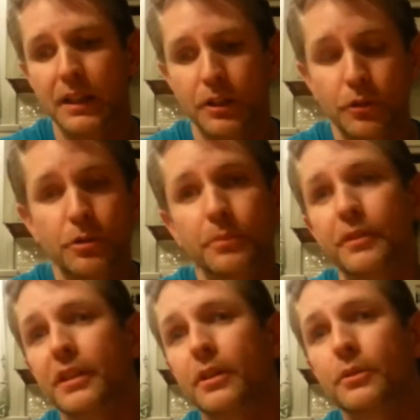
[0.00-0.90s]
YouTube
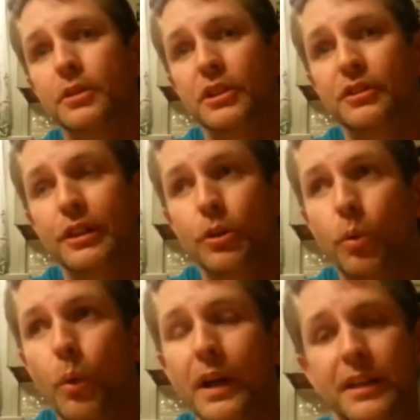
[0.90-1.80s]
videos is the
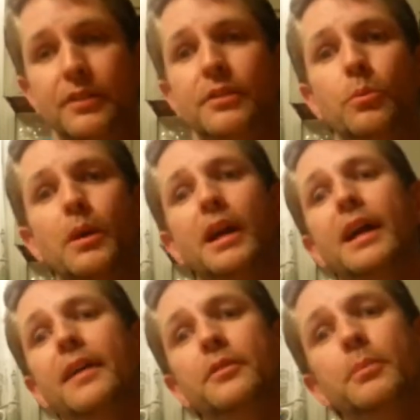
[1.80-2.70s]
quickest way I
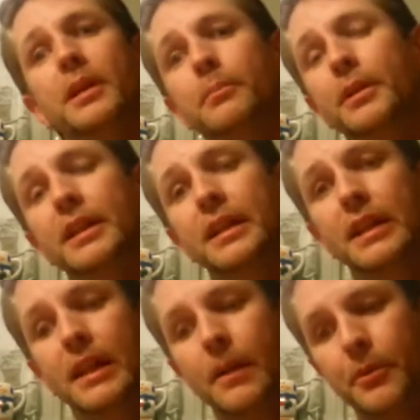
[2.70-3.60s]
have to make money.
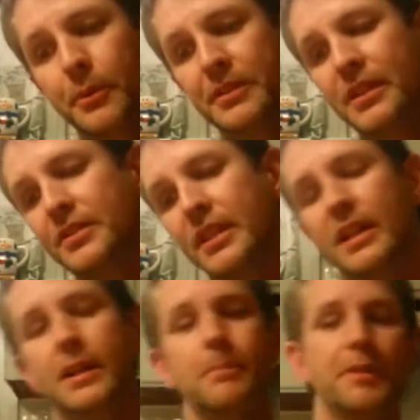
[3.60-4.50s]
The reason I say
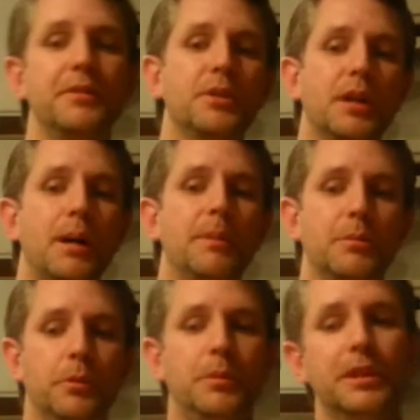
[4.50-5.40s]
that, even though I make
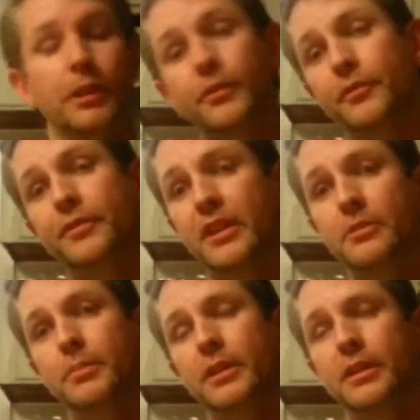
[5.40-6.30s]
more money off of
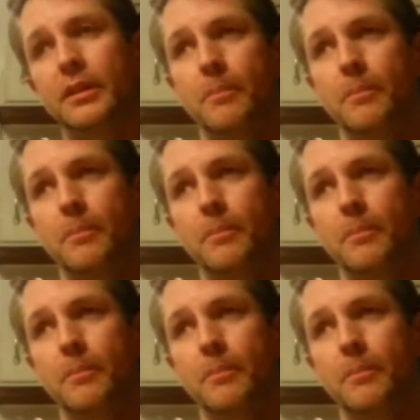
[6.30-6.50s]
Facebook,